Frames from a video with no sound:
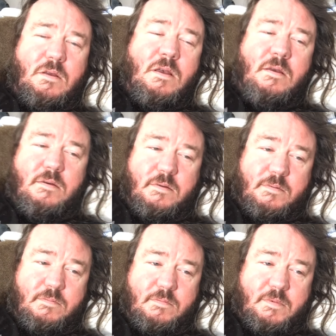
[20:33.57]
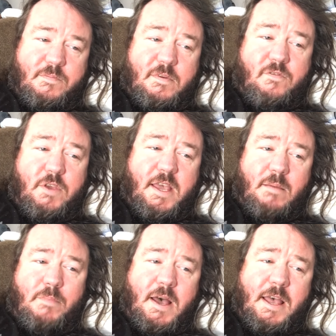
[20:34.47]
but if you
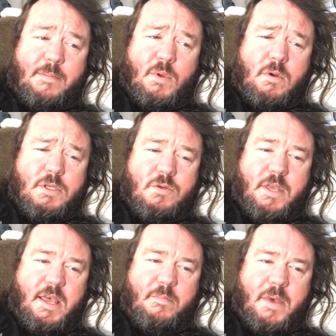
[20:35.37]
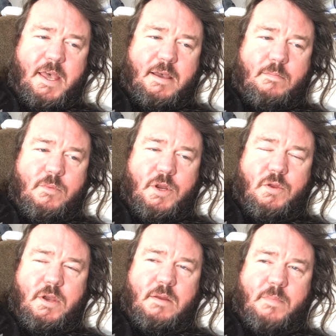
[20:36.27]
can't buy him, you also can't pay him. What are
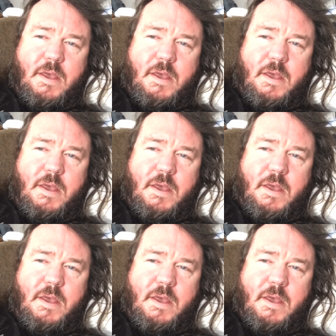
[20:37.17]
you going to